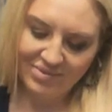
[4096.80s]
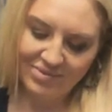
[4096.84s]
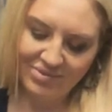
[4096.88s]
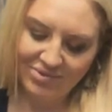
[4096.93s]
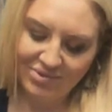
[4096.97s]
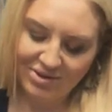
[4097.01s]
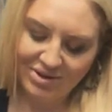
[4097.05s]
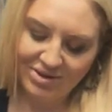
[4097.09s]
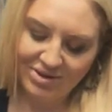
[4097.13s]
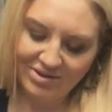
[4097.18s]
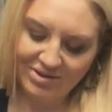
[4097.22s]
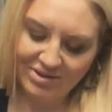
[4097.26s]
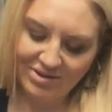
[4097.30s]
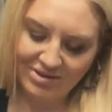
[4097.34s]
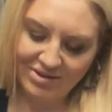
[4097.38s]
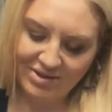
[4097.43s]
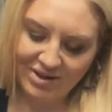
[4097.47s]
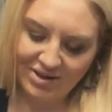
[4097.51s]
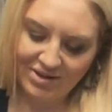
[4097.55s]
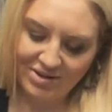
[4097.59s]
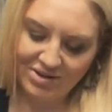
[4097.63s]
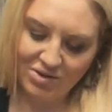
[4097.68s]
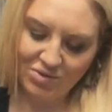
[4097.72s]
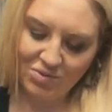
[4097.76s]
What is this
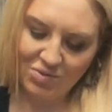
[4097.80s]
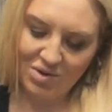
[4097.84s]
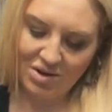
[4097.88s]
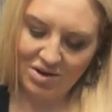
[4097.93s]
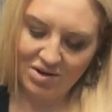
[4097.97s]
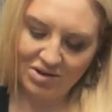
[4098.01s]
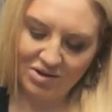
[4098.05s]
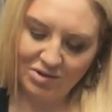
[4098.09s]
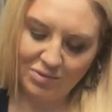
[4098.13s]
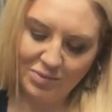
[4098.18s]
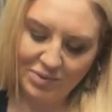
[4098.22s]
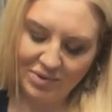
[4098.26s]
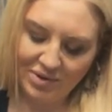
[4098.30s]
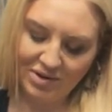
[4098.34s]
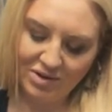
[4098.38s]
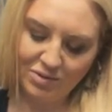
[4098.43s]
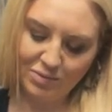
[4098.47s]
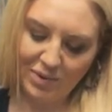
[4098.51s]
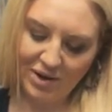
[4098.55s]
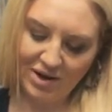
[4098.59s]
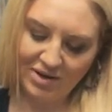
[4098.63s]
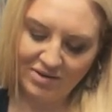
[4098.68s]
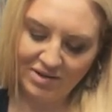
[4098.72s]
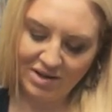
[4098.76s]
Ace of Wands, please?
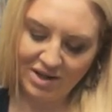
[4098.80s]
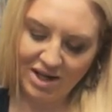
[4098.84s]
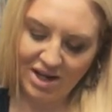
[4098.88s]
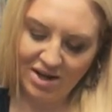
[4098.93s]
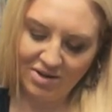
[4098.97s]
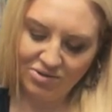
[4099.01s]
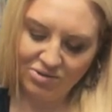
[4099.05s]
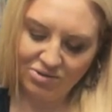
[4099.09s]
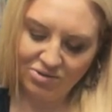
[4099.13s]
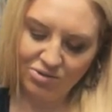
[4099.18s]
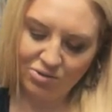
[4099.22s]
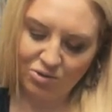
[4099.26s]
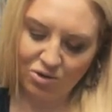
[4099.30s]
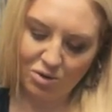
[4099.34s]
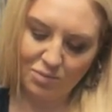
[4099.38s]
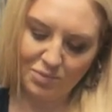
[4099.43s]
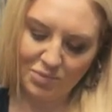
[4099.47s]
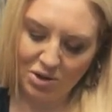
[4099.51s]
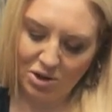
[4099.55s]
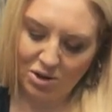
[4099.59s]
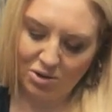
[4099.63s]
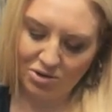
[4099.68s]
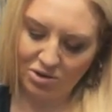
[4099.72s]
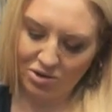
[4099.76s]
Pisces, Cancer,
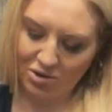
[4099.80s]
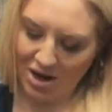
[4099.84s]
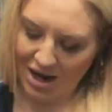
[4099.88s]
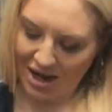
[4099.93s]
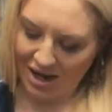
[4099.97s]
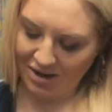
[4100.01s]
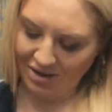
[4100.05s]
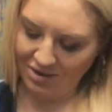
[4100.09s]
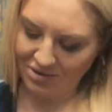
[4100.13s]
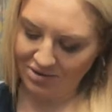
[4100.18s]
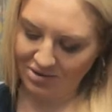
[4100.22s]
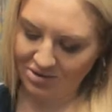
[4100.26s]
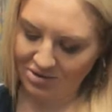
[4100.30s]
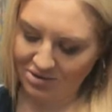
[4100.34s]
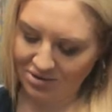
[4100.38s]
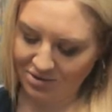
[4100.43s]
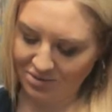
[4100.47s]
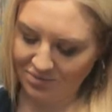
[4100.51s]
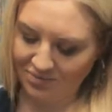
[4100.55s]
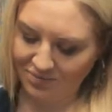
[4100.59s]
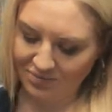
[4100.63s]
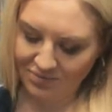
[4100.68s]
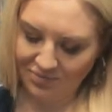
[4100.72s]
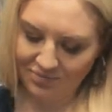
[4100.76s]
Scorpio, their ex?
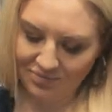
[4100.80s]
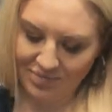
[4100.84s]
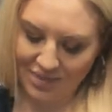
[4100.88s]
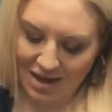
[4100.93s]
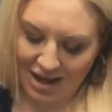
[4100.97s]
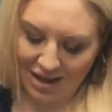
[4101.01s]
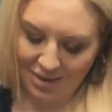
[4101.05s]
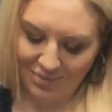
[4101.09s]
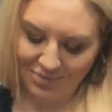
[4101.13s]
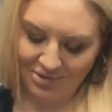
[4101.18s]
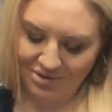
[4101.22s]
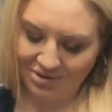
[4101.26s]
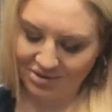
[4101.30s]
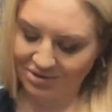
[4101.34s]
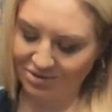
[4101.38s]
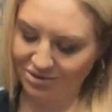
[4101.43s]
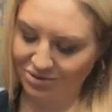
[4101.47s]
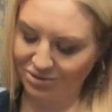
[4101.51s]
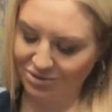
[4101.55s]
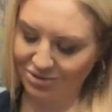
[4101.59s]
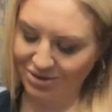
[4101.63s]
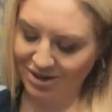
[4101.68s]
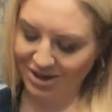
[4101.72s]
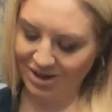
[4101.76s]

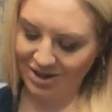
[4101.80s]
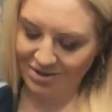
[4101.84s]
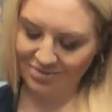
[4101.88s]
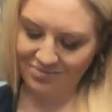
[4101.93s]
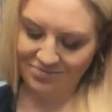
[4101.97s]
Absolutely.